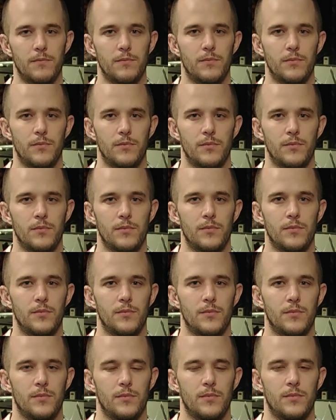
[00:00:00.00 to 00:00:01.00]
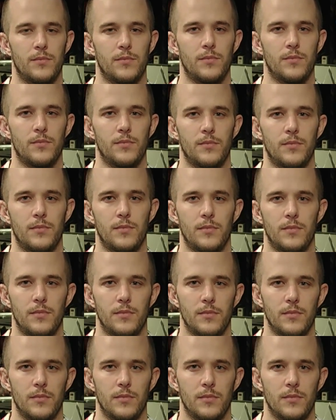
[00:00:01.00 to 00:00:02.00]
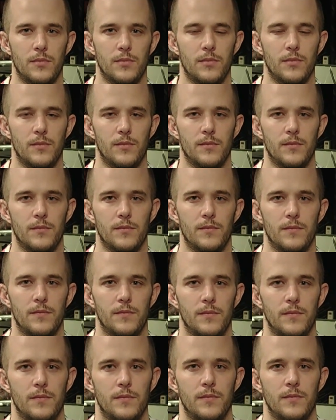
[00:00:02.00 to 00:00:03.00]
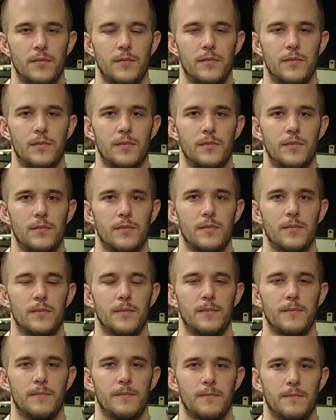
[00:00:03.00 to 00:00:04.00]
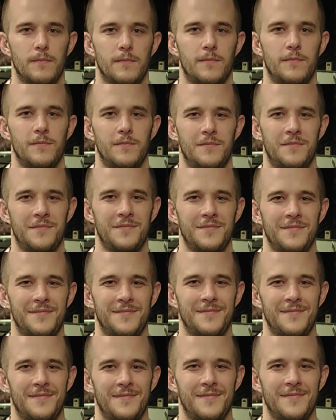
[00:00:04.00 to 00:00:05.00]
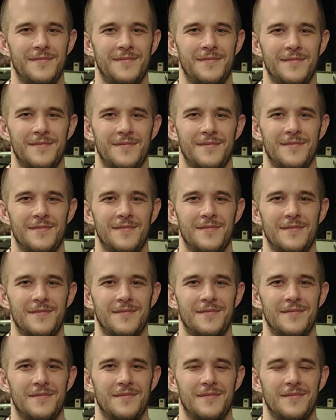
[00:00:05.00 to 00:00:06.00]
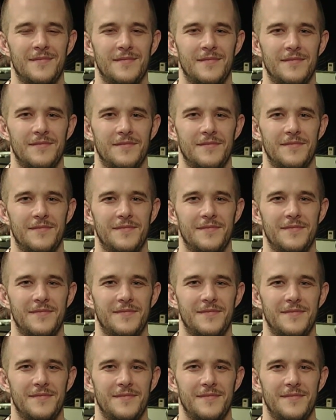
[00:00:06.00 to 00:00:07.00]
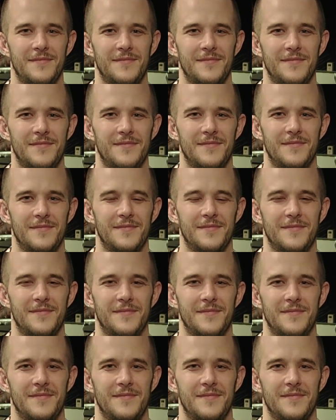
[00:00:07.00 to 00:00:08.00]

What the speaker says: [no speech]